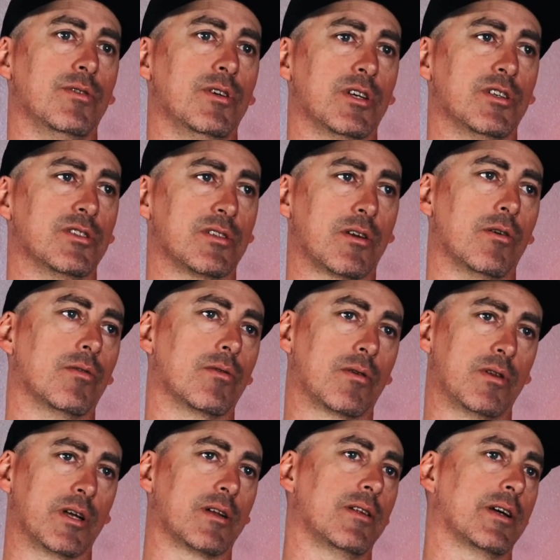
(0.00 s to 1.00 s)
You can just go
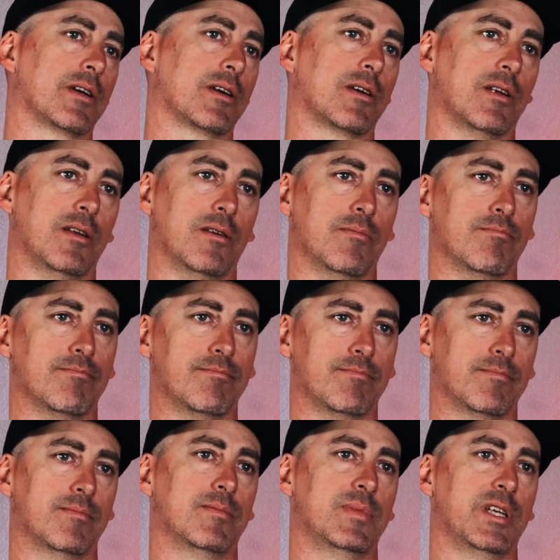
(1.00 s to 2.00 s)
click, click and
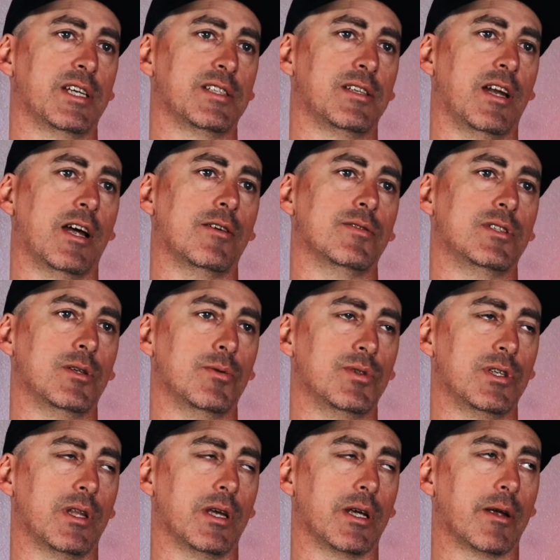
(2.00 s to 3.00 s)
test it out and see what
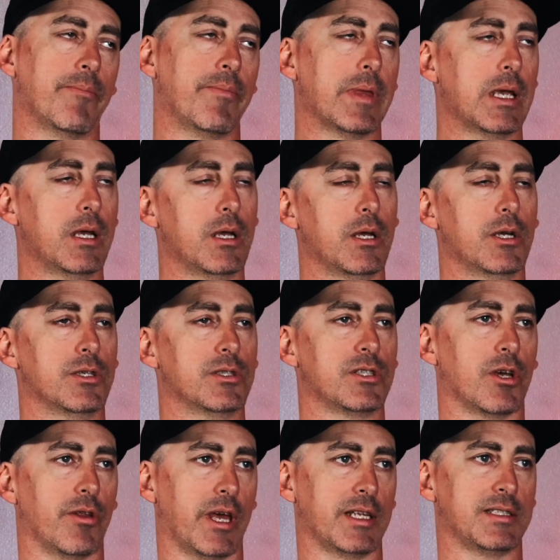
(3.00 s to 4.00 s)
you think.
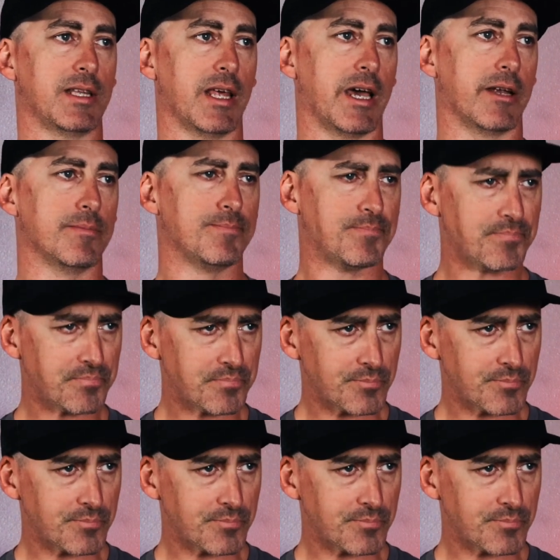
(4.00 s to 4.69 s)
So that's that.